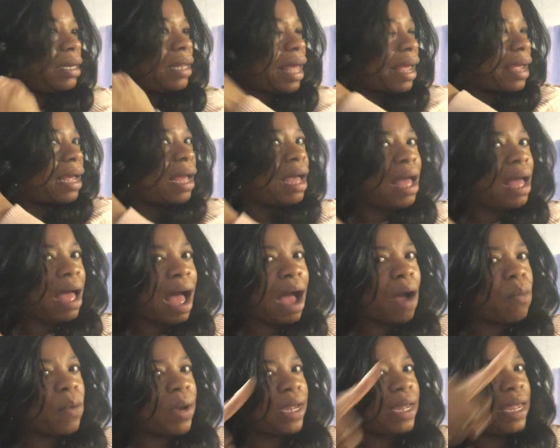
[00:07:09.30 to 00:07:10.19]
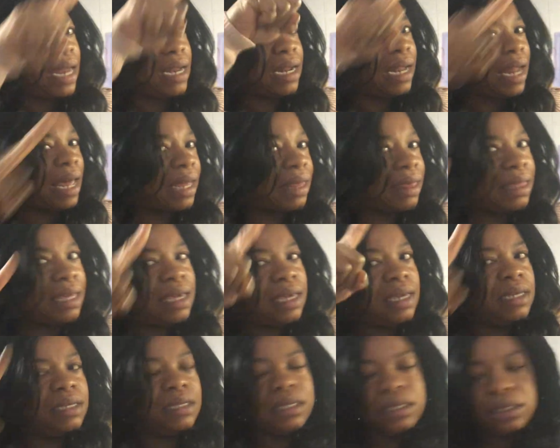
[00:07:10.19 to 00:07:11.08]
Like I went kind of like
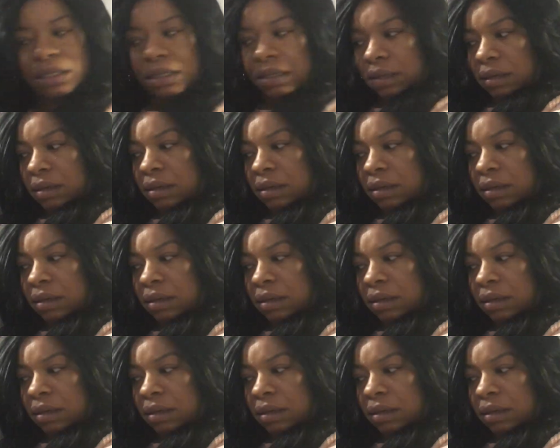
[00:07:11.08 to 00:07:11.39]
this,